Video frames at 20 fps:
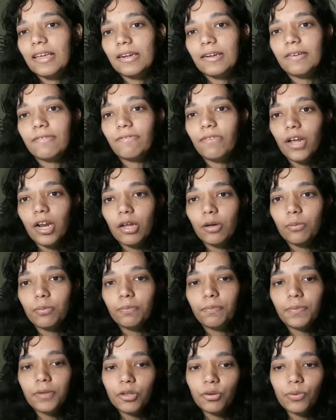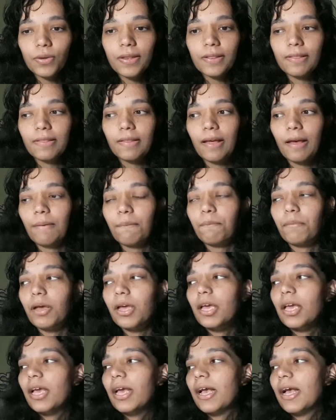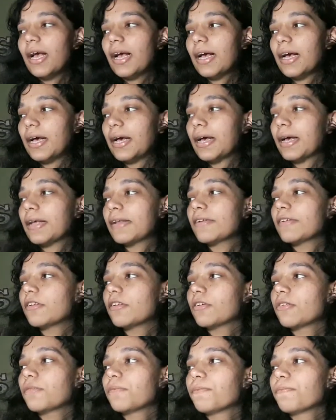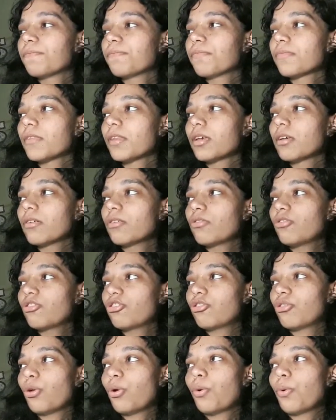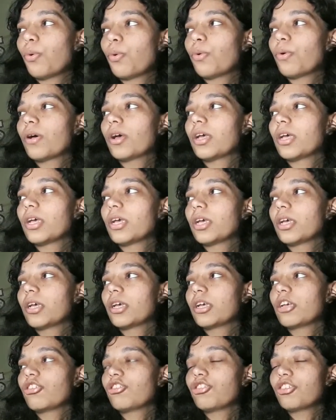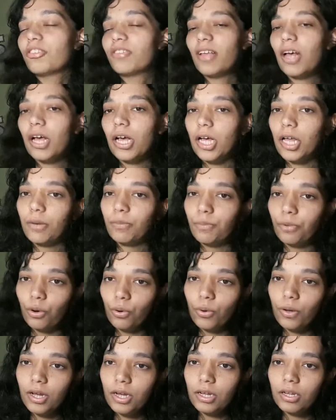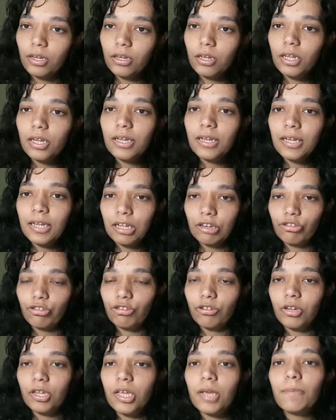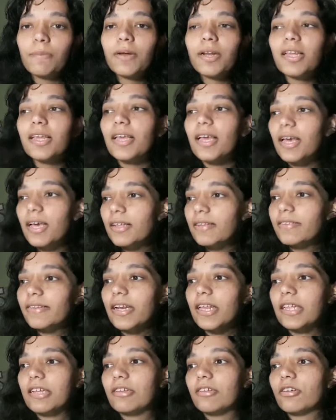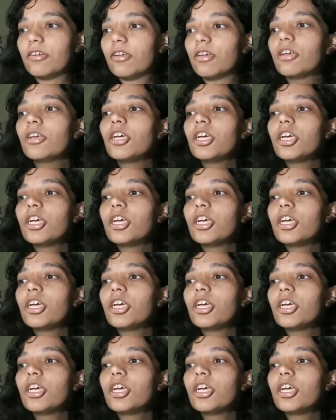can develop between them, and so she's heartbroken naturally. But years later